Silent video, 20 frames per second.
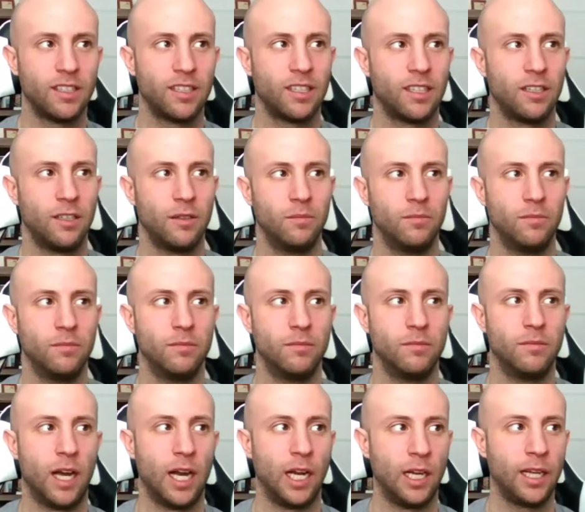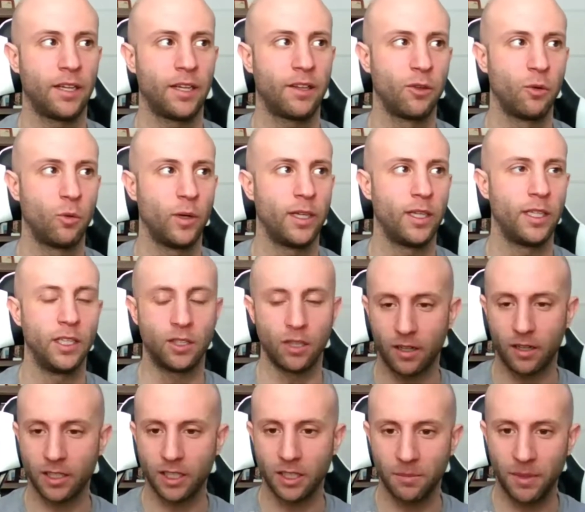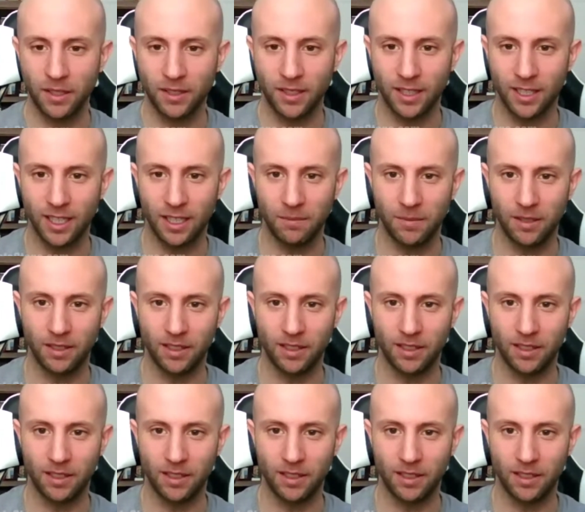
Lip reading: I like the way he talks about the game.